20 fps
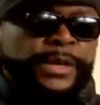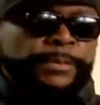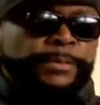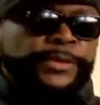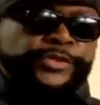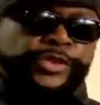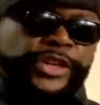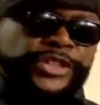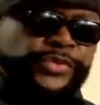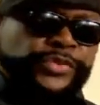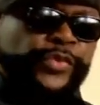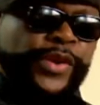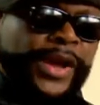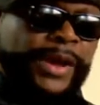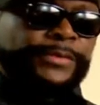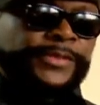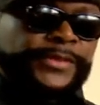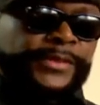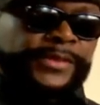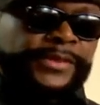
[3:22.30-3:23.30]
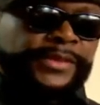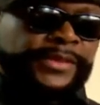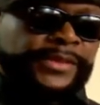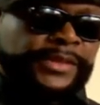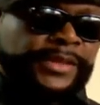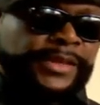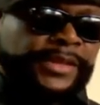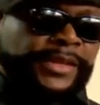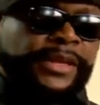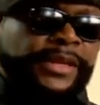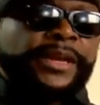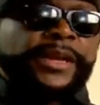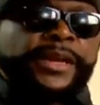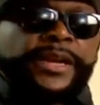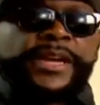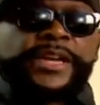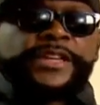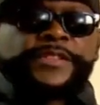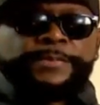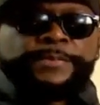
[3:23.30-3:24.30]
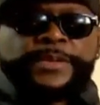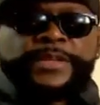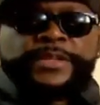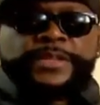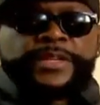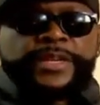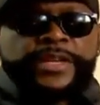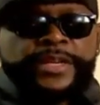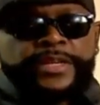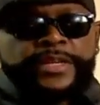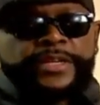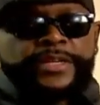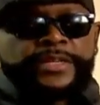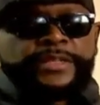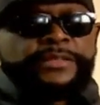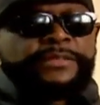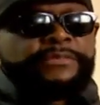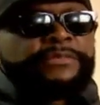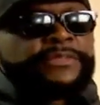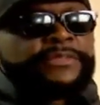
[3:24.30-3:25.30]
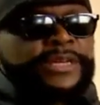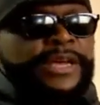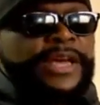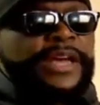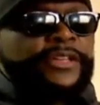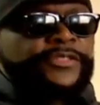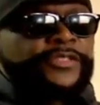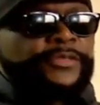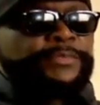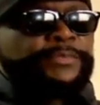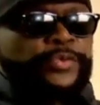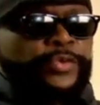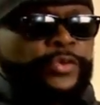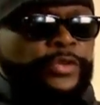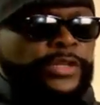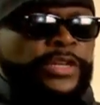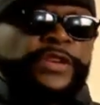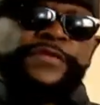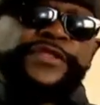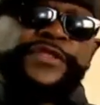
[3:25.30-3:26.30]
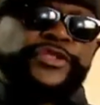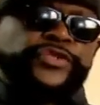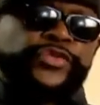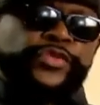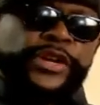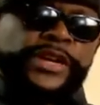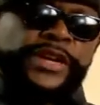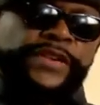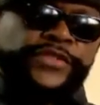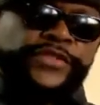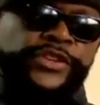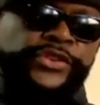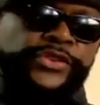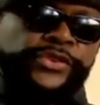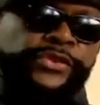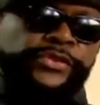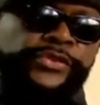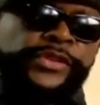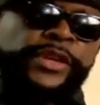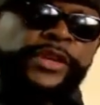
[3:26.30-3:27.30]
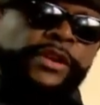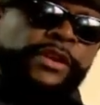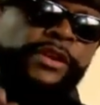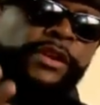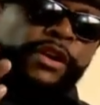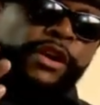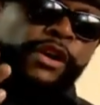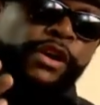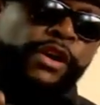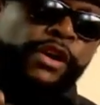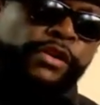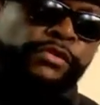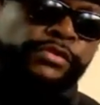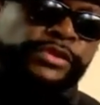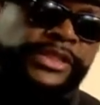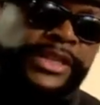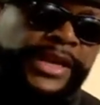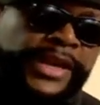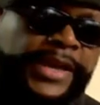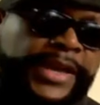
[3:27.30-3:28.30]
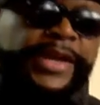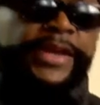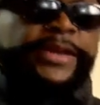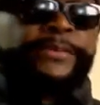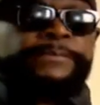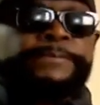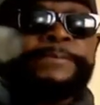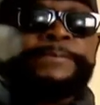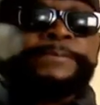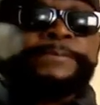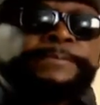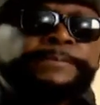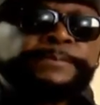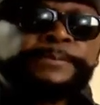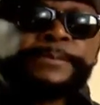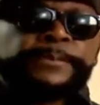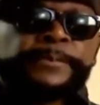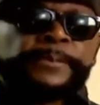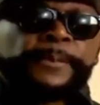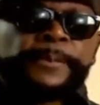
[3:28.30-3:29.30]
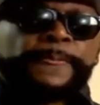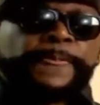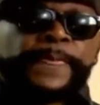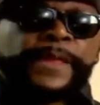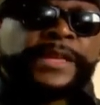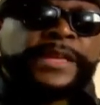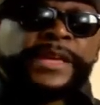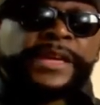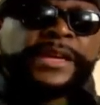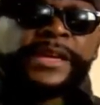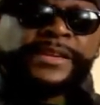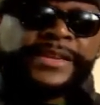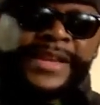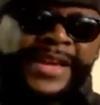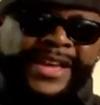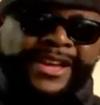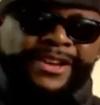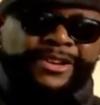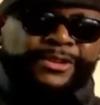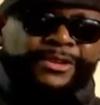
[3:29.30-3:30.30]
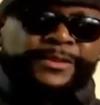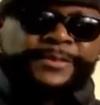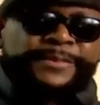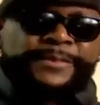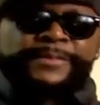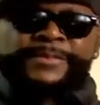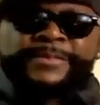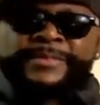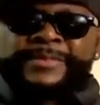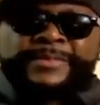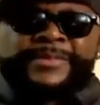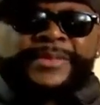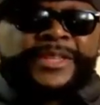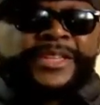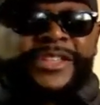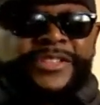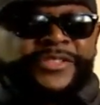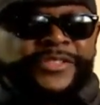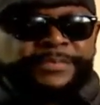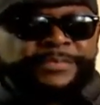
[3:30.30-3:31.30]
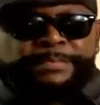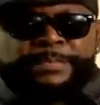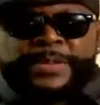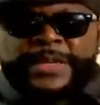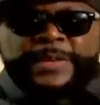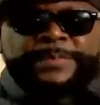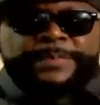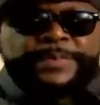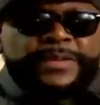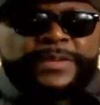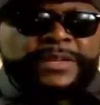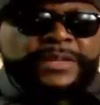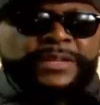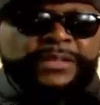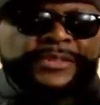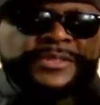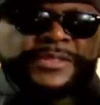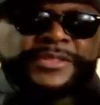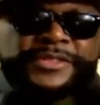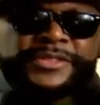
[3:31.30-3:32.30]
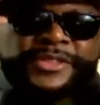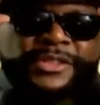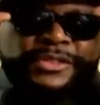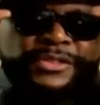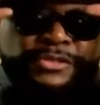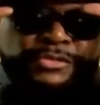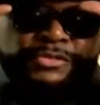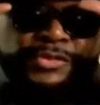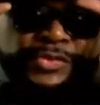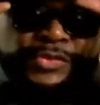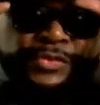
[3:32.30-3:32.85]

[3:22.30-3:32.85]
Patricia Robinson has been getting child support for 12 years on time. Now, these people are so